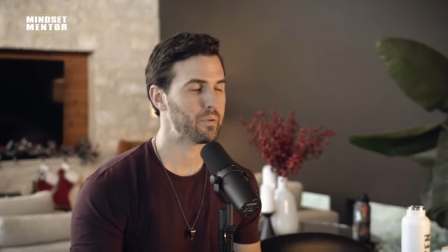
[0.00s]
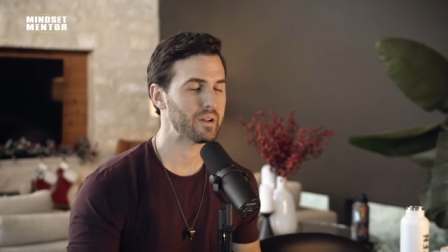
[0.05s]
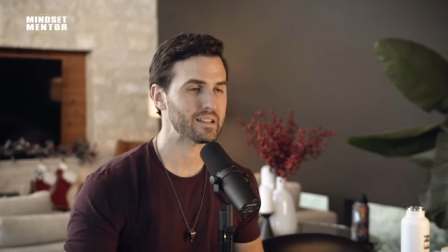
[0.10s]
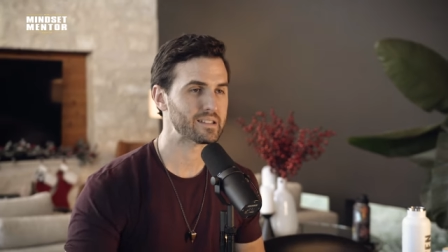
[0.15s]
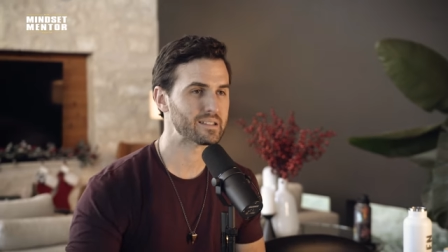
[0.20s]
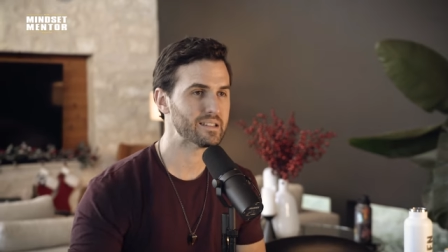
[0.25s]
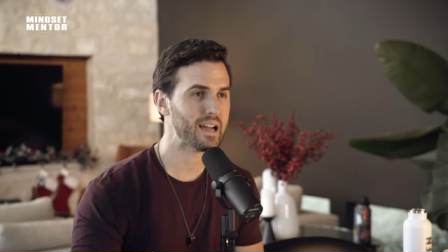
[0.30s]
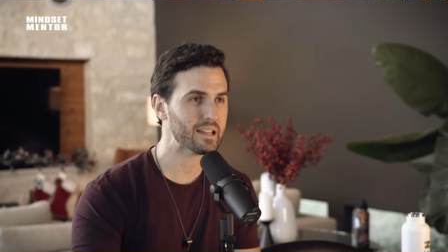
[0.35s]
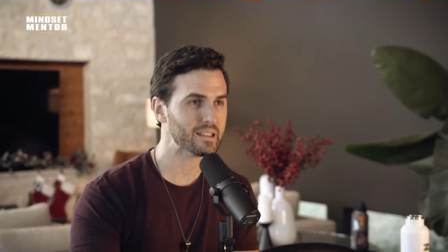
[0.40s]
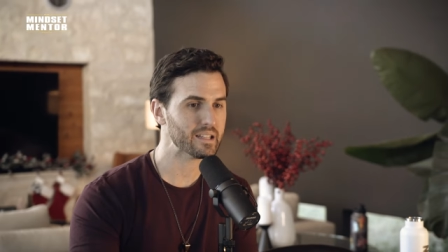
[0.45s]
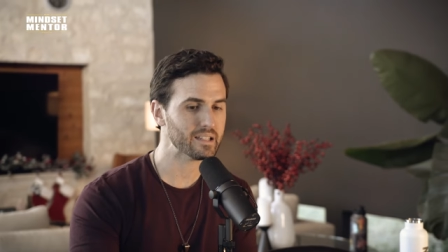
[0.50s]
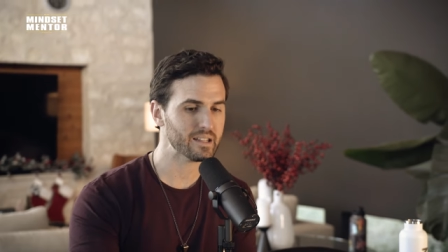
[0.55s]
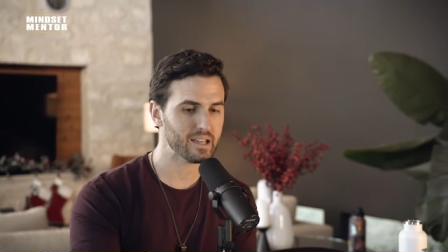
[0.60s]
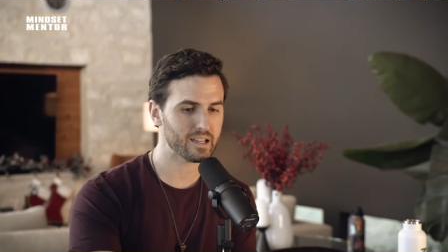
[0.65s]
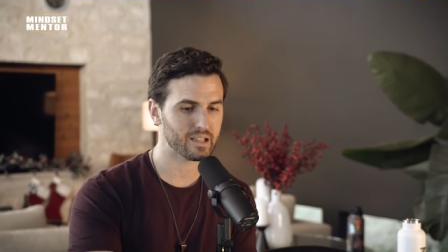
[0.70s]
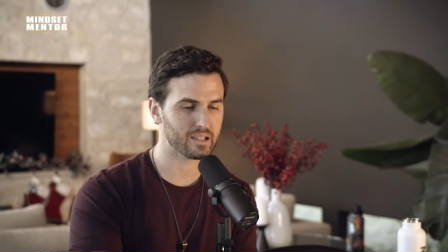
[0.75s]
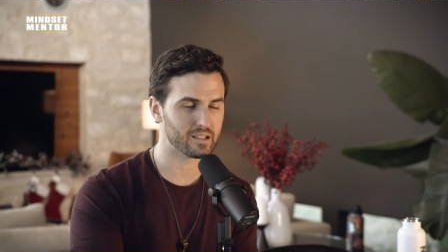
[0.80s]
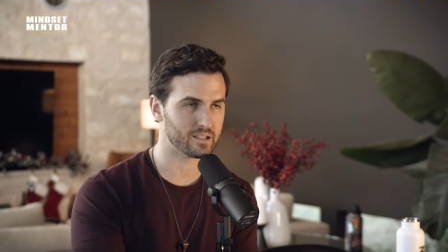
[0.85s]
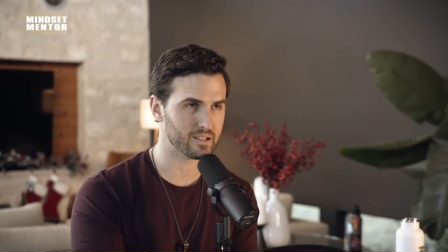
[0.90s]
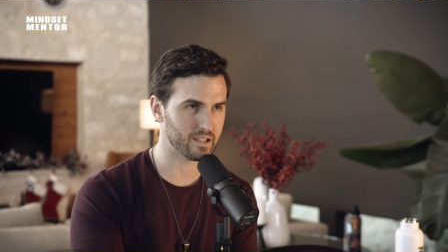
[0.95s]
but it's not that
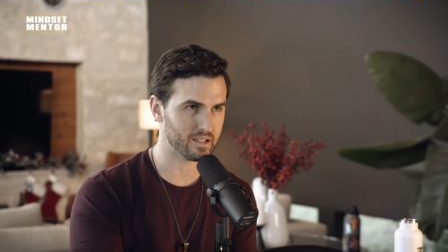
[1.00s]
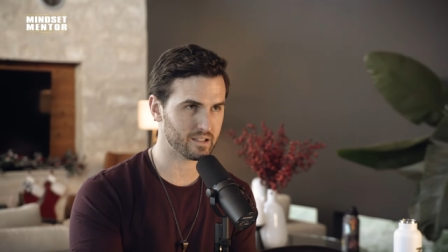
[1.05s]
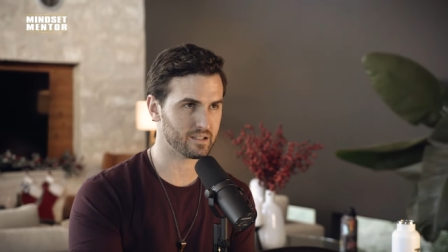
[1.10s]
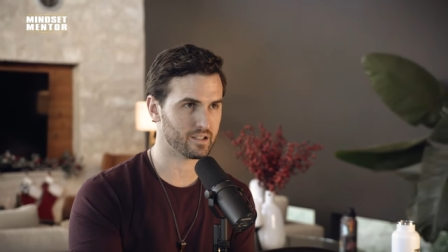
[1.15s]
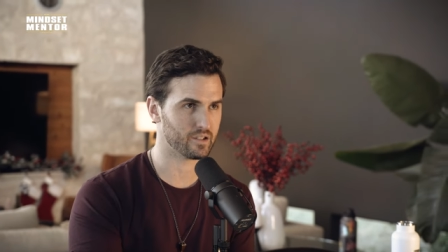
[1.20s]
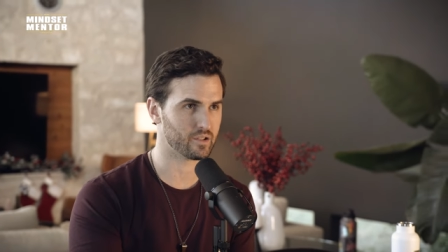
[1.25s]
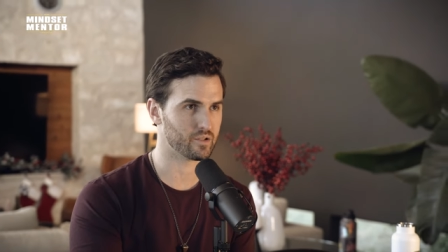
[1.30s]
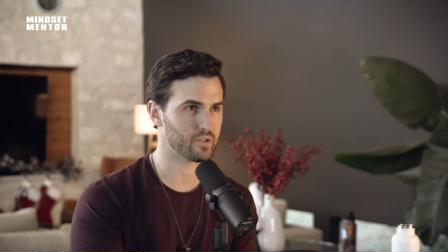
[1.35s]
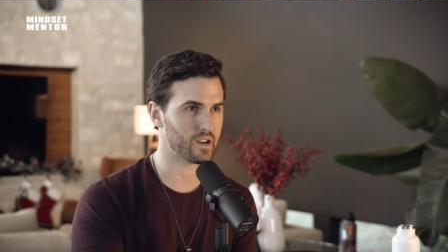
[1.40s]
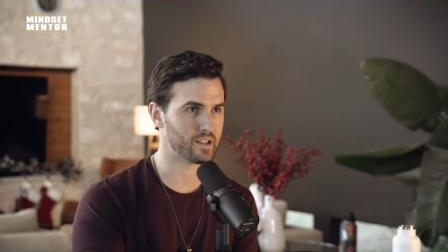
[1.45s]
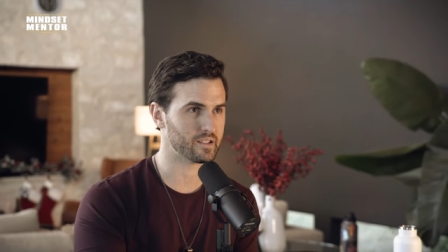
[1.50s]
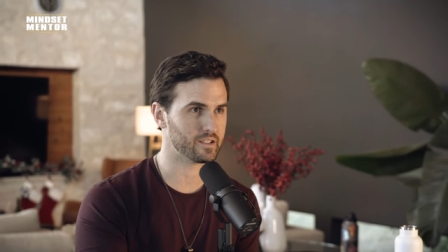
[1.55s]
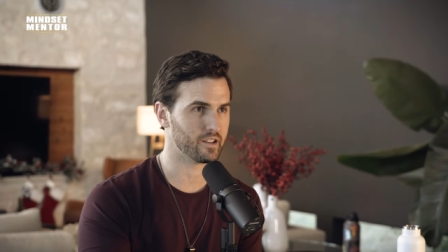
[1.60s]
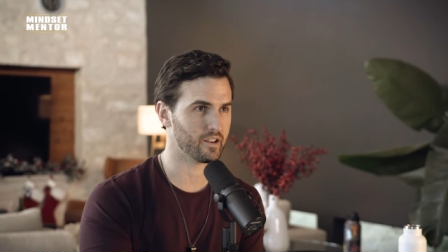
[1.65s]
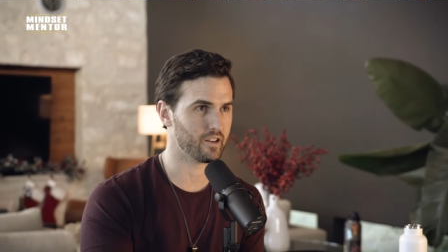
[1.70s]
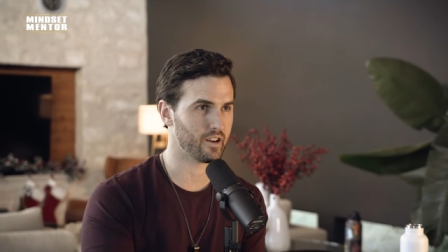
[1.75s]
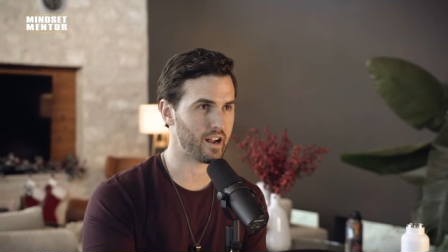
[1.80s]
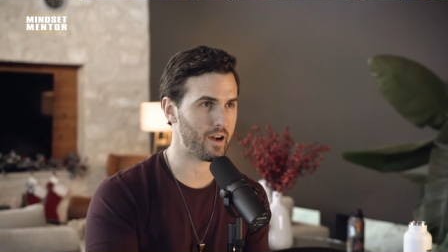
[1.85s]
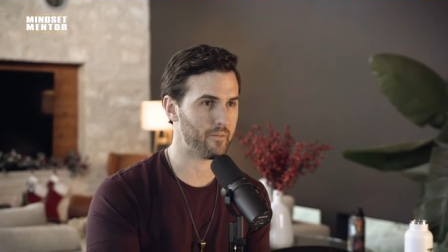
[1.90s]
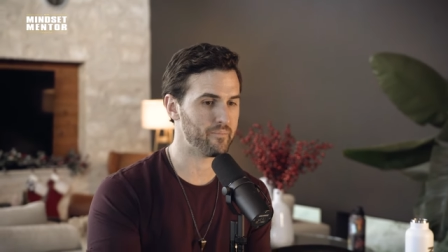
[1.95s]
they exist that's
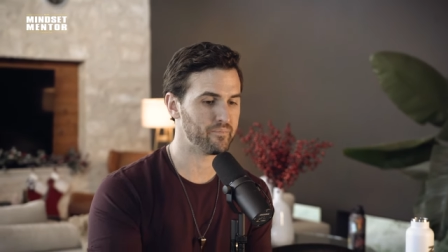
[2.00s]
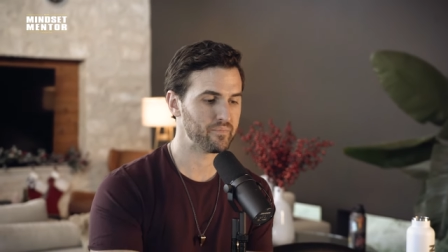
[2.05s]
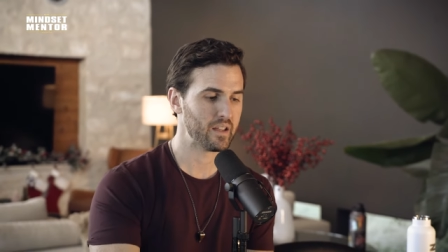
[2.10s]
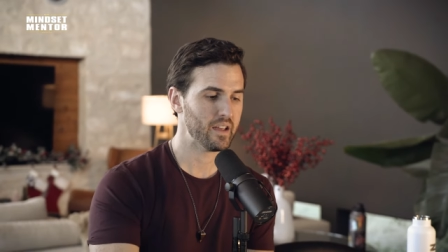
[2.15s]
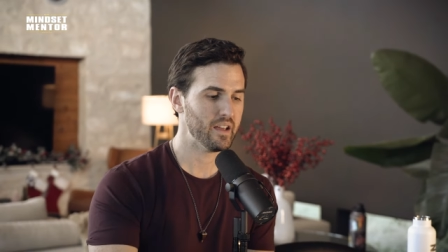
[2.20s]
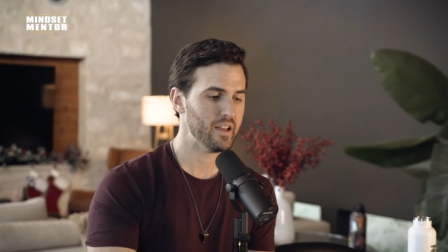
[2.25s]
stressing it out.